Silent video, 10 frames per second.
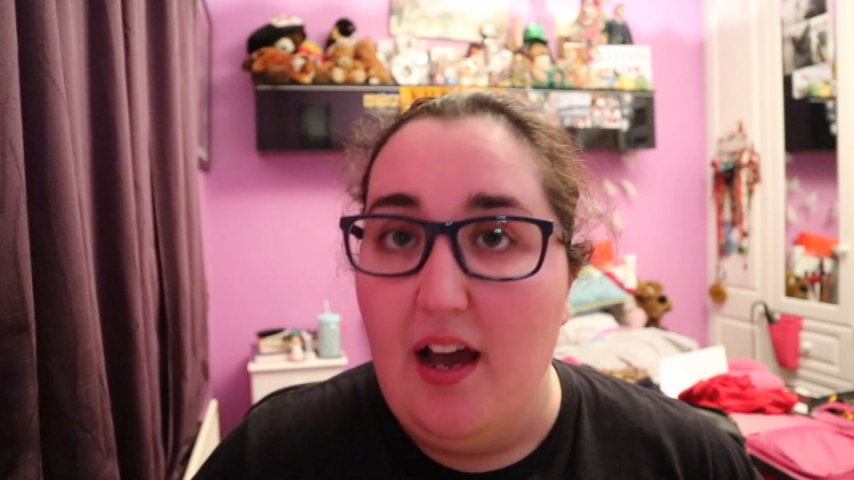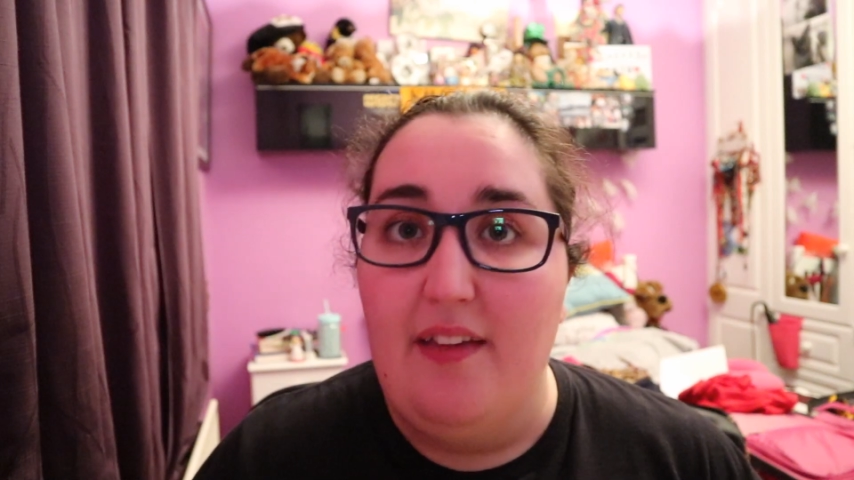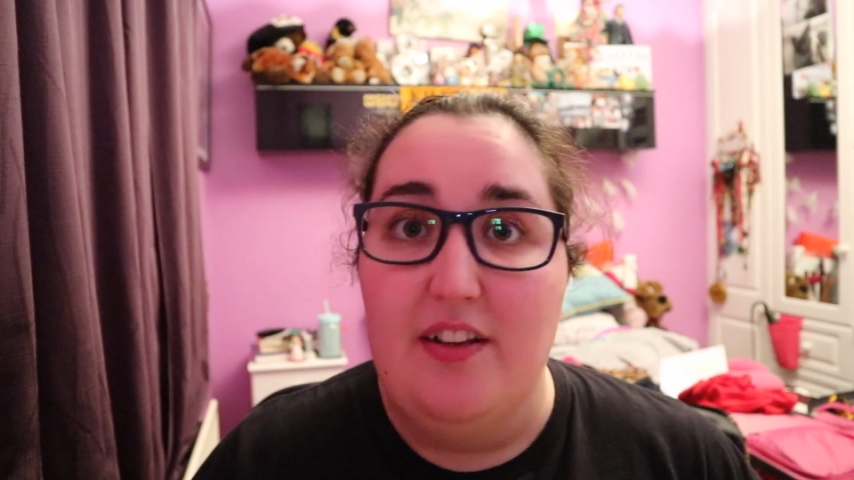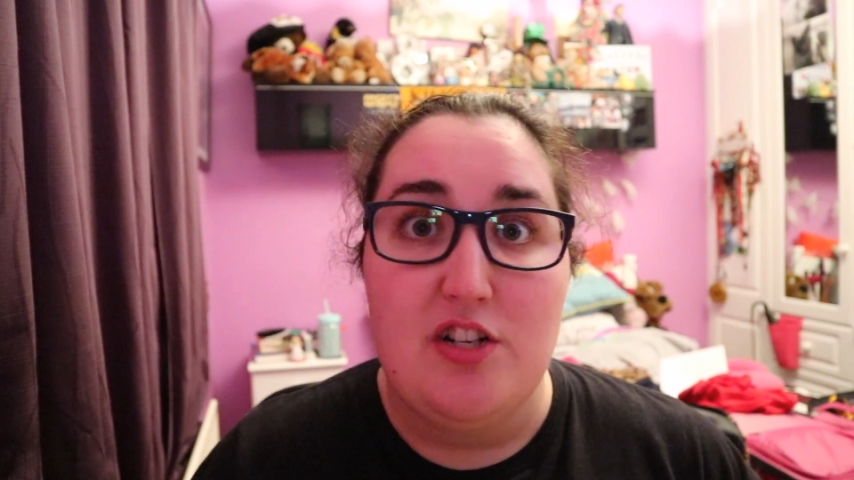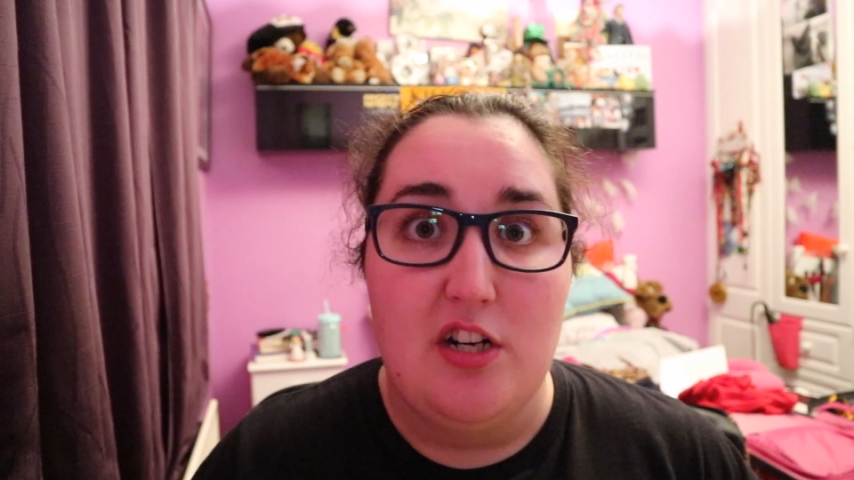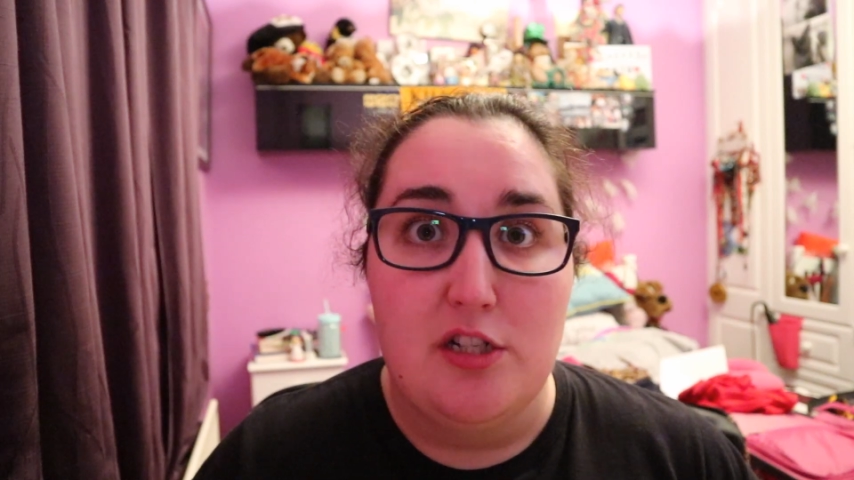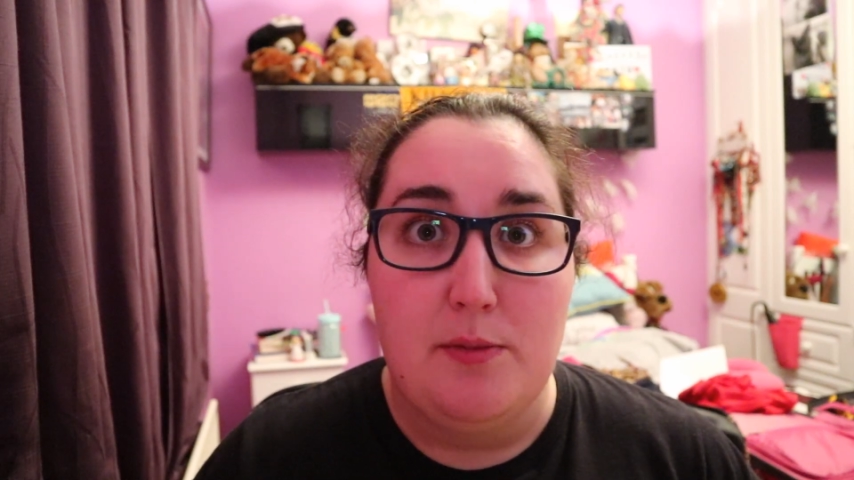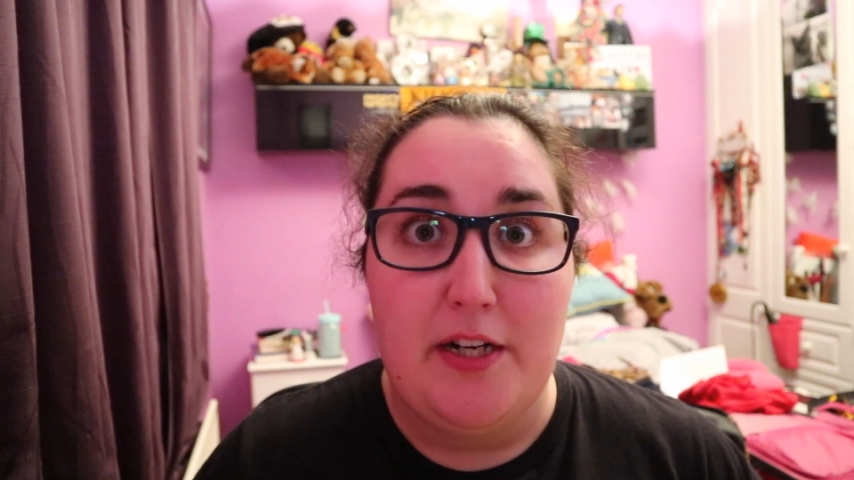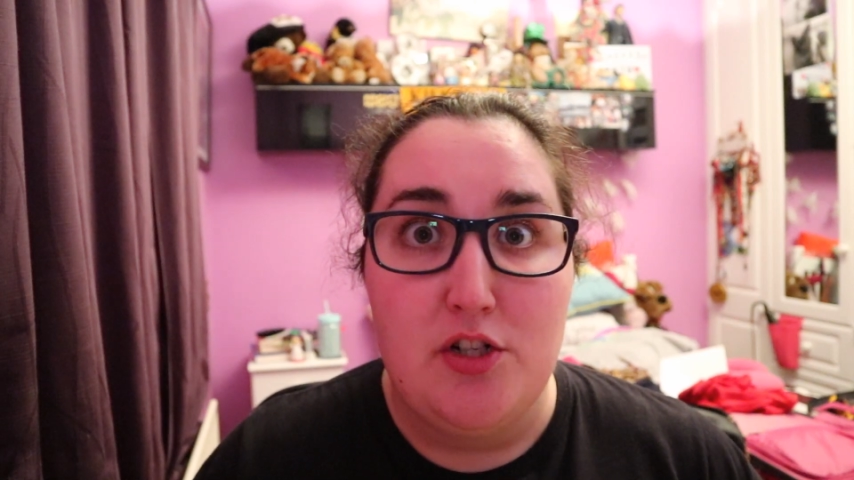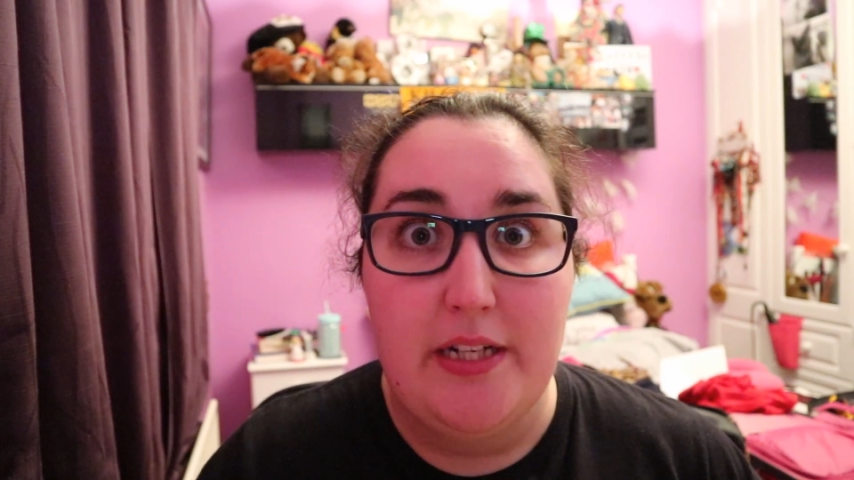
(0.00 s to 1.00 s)
and then charge the
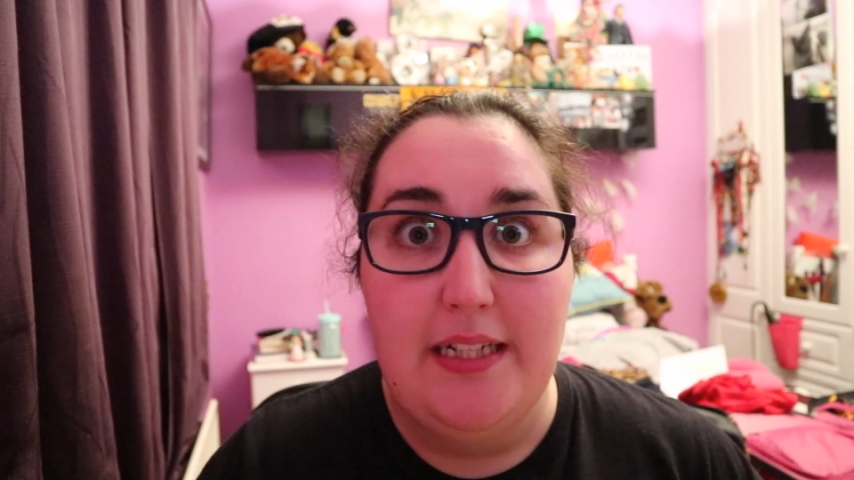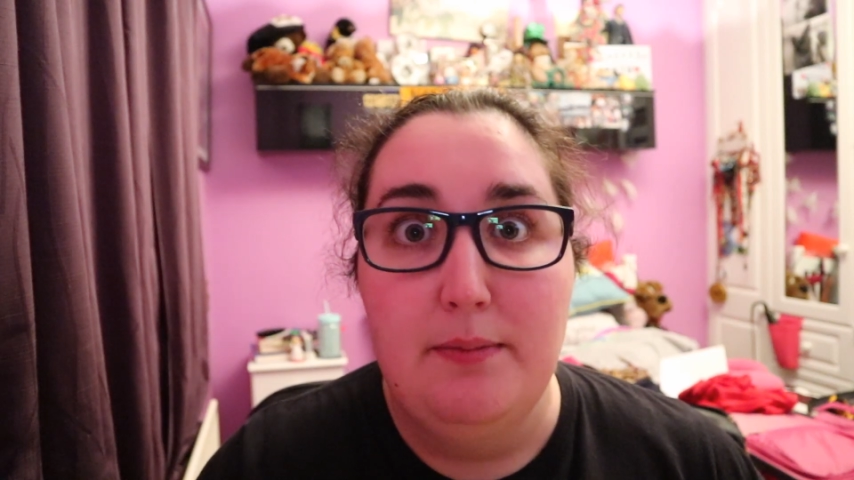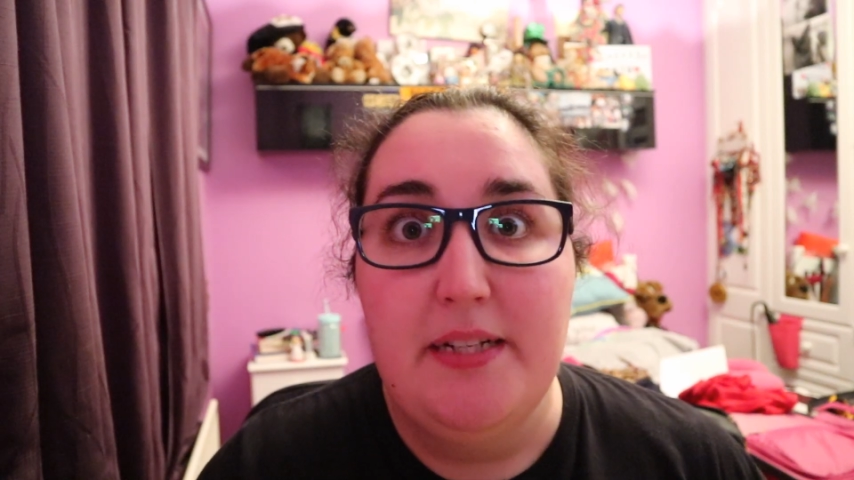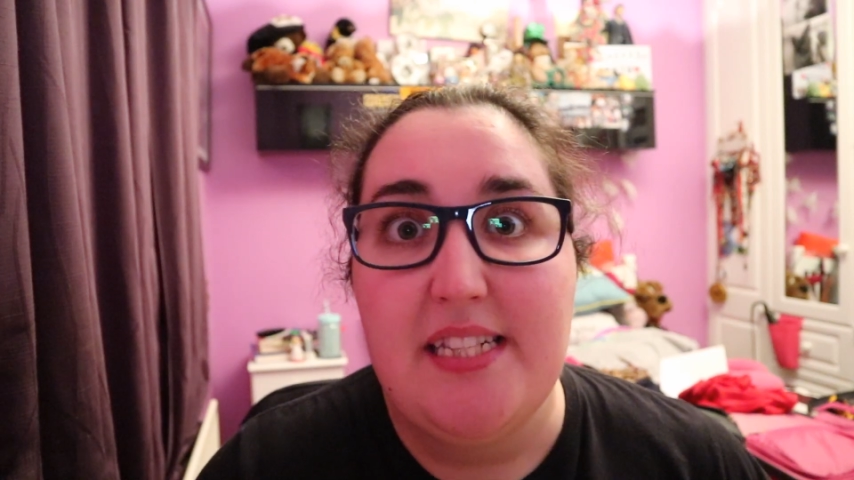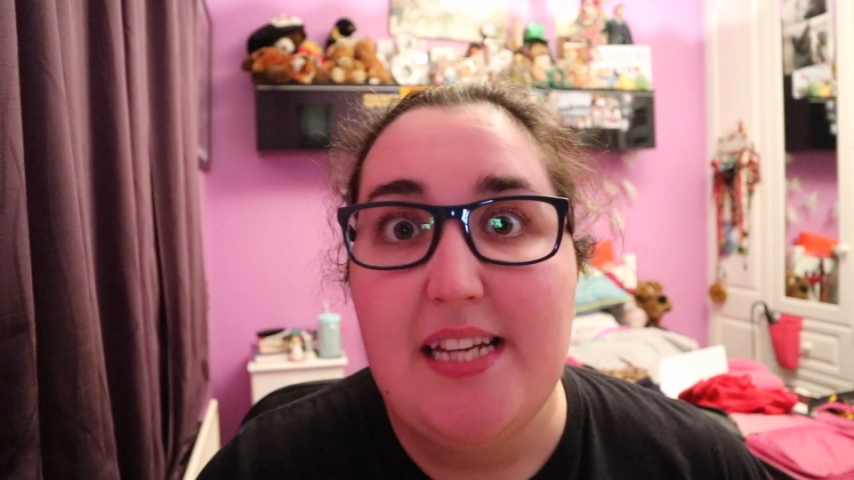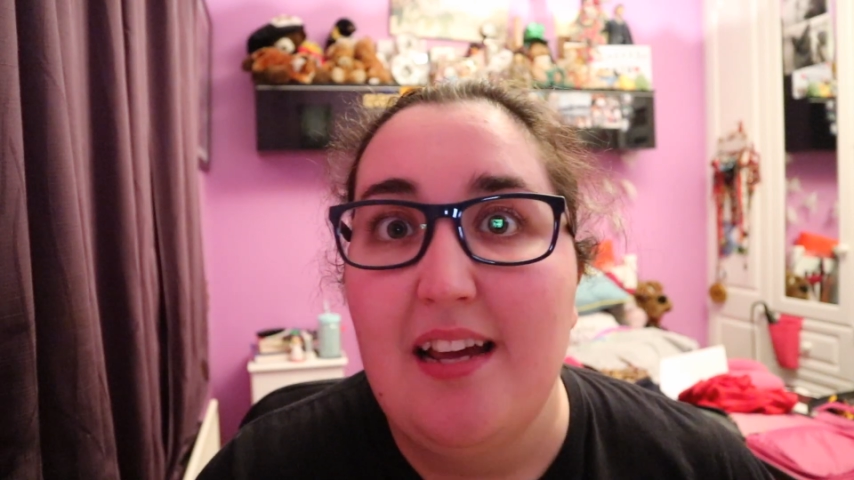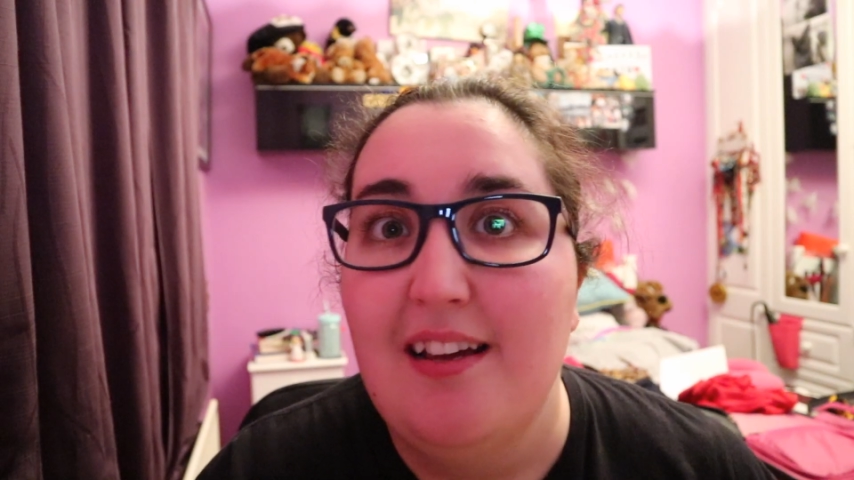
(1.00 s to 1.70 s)
battery a little bit,